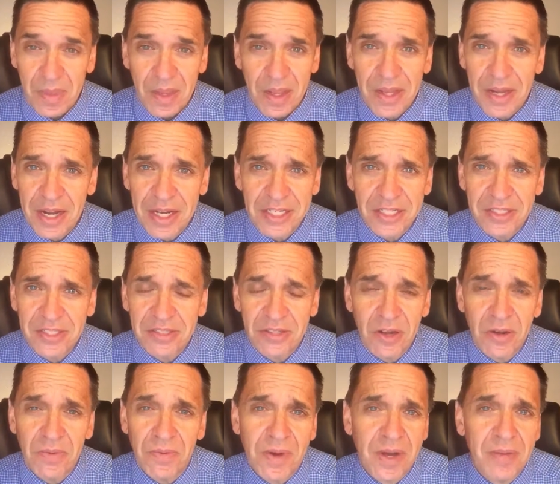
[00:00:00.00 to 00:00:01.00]
and I just
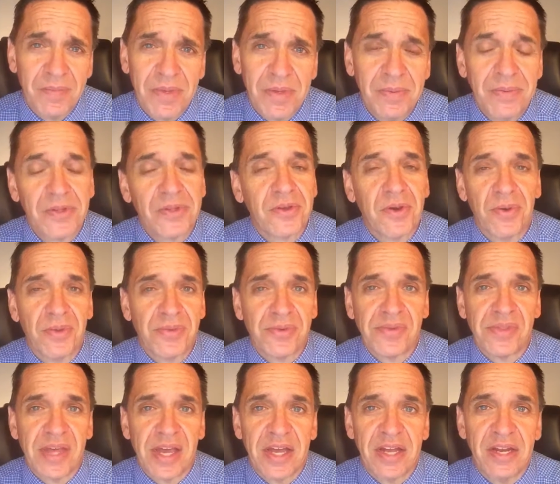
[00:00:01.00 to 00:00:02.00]
don't want people to go
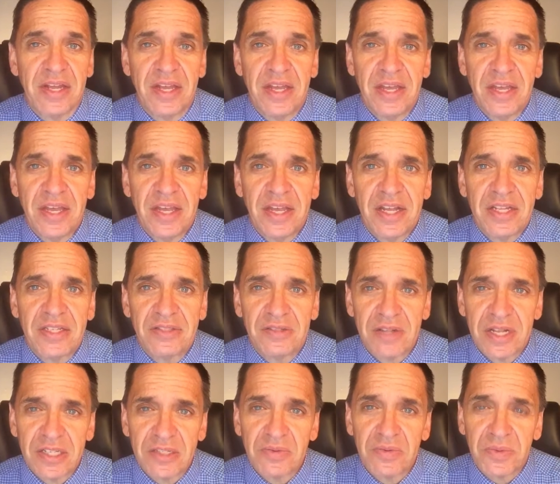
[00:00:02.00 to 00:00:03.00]
through that. And so
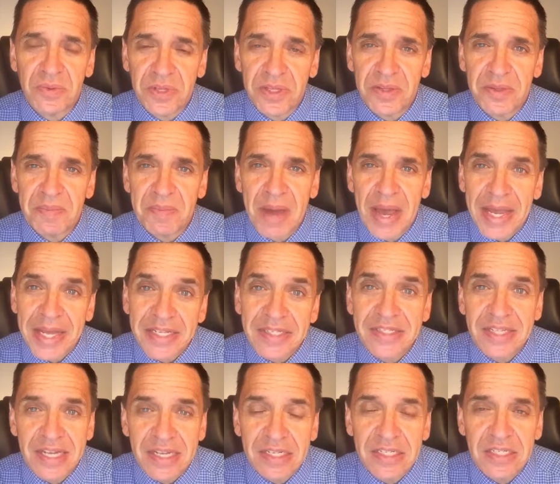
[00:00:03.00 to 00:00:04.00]
that's really my
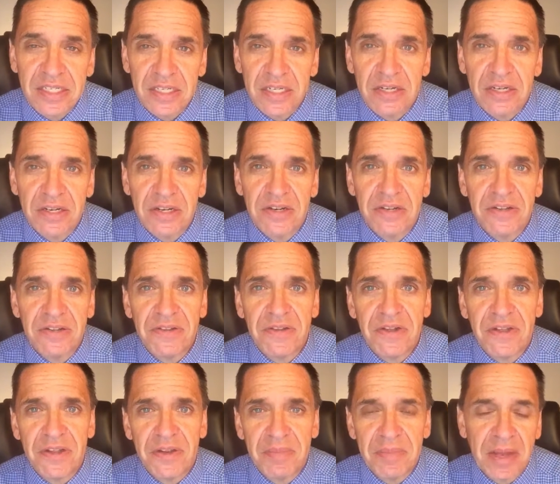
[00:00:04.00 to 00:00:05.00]
intent here,
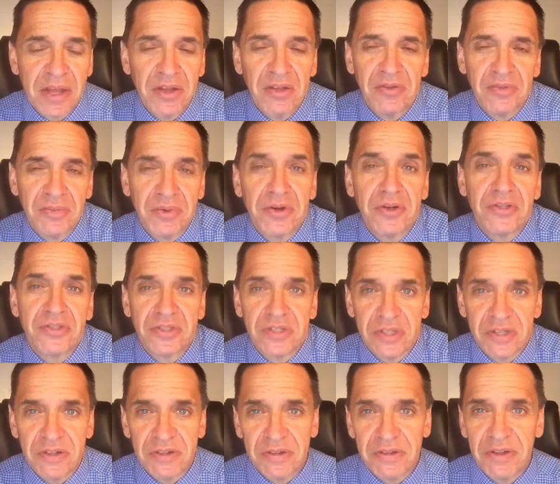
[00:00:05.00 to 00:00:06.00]
and my own
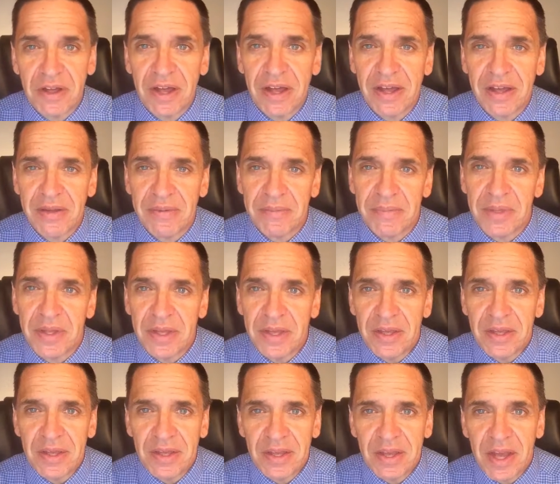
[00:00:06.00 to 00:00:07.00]
personal
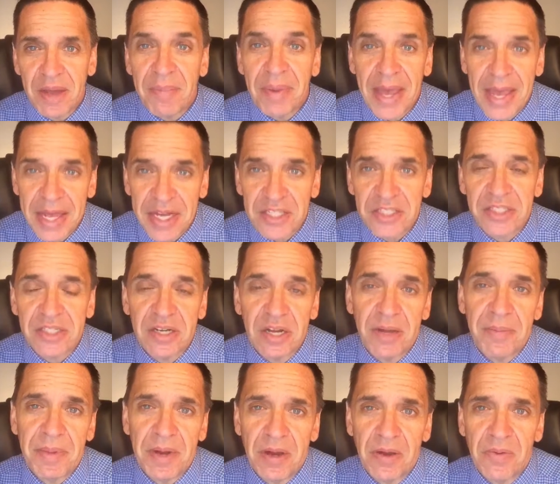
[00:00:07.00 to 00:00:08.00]
passion
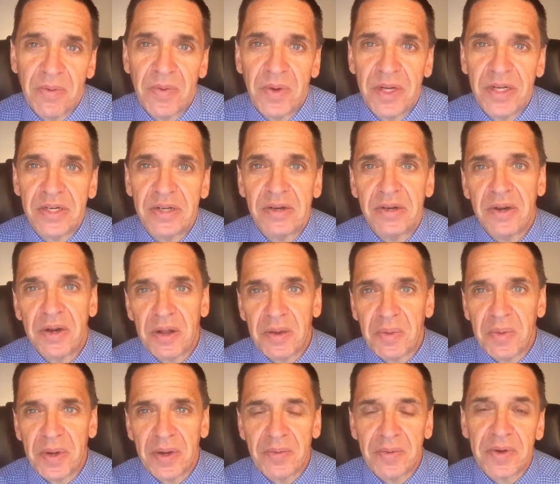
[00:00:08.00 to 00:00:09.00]
about what
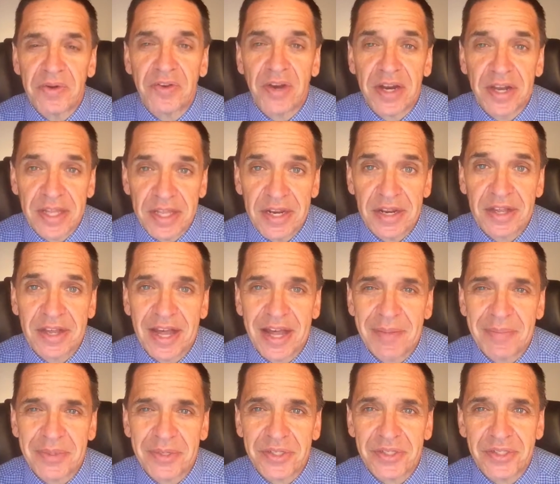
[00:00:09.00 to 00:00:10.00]
we're trying to get
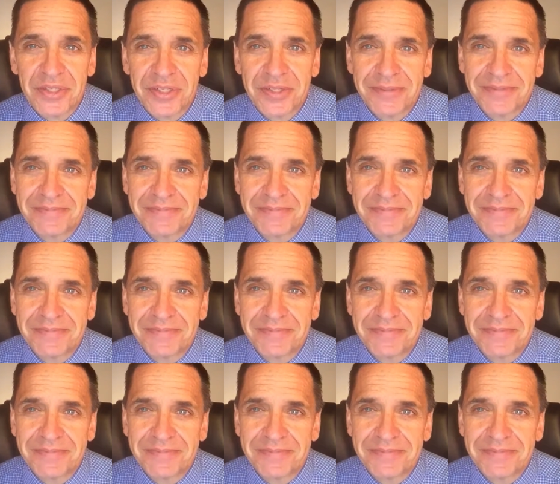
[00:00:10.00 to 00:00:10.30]
accomplished.